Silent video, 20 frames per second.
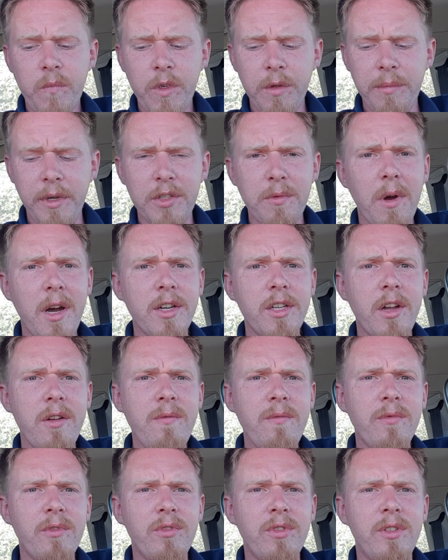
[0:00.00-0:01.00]
Because what I
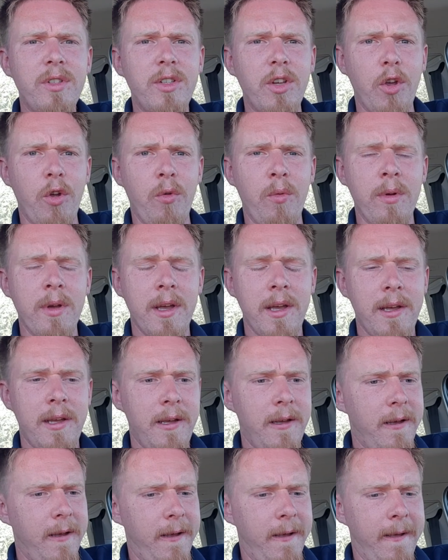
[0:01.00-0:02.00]
don't do
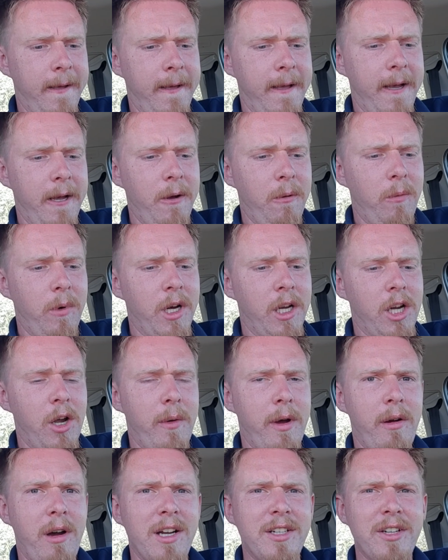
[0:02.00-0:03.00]
when I
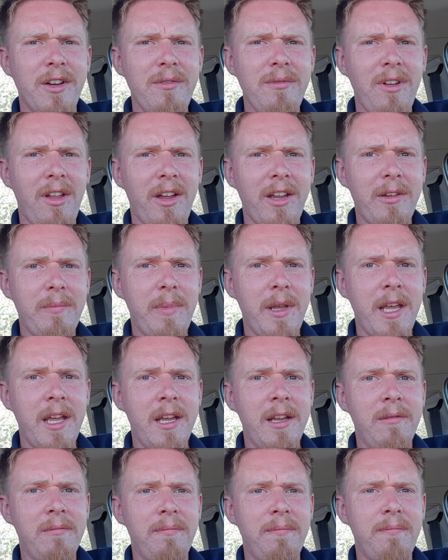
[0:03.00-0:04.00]
go out, I don't like
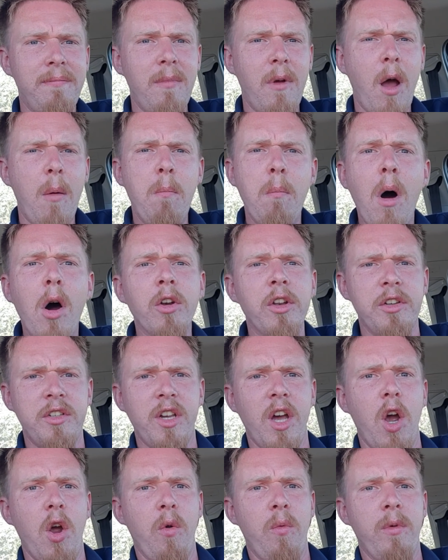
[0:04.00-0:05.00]
being
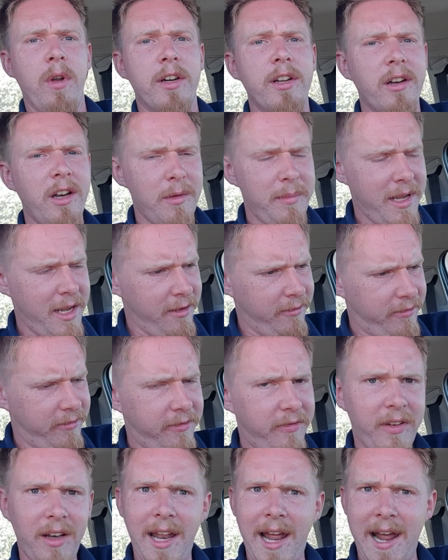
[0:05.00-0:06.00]
monotone. I don't like being
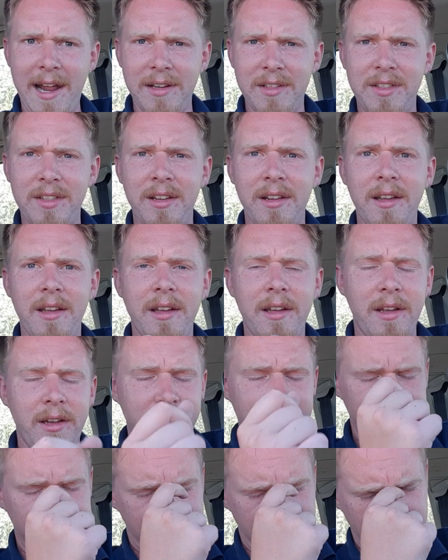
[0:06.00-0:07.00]
flat.
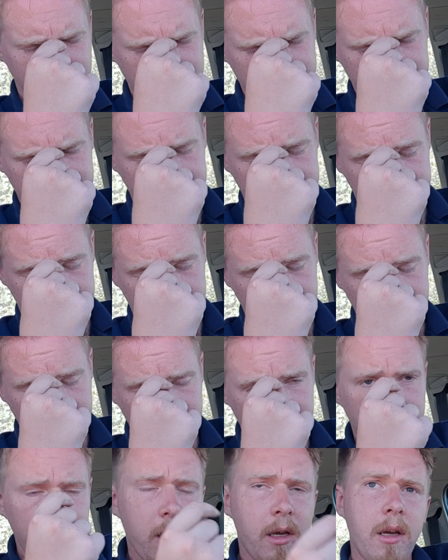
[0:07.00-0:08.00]
So I won't go,
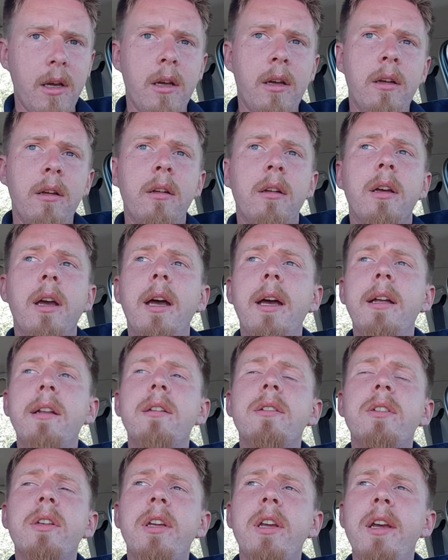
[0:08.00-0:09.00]

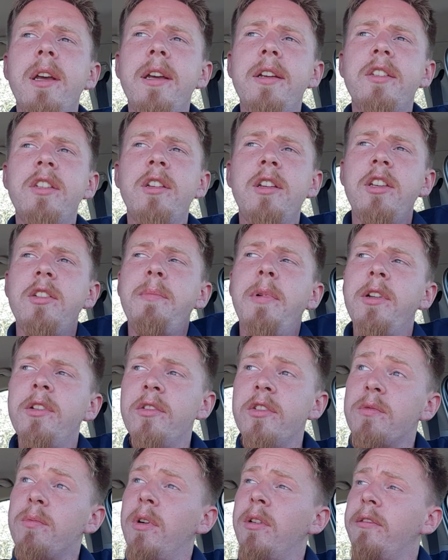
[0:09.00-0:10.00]
and here's the East
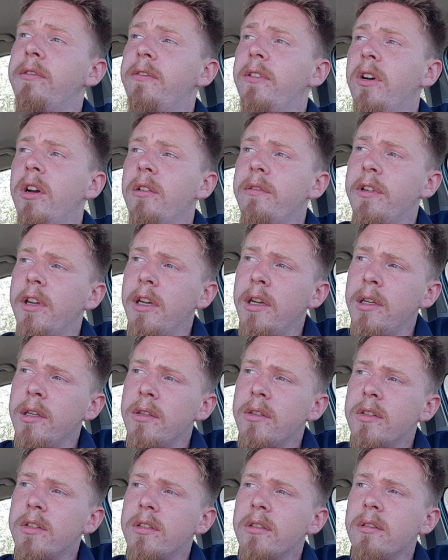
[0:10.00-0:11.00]
Midlands
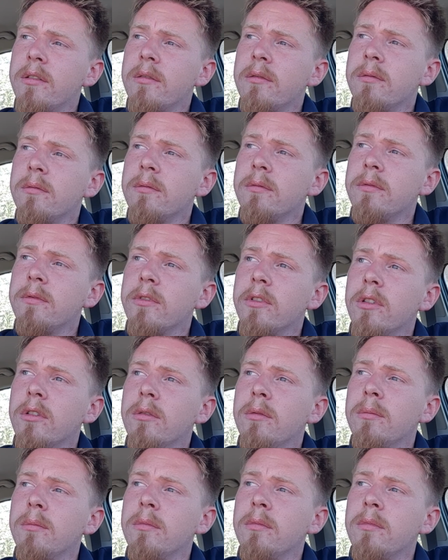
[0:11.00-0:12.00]
158
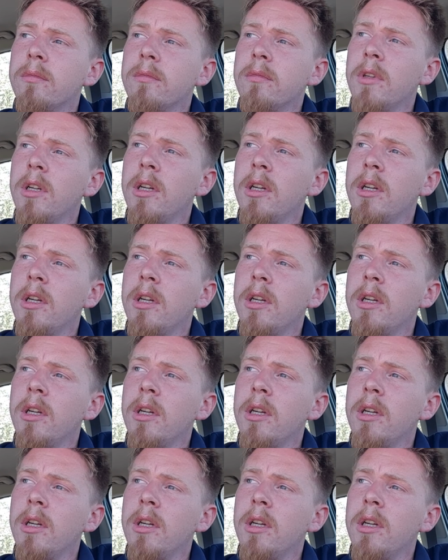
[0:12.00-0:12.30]
from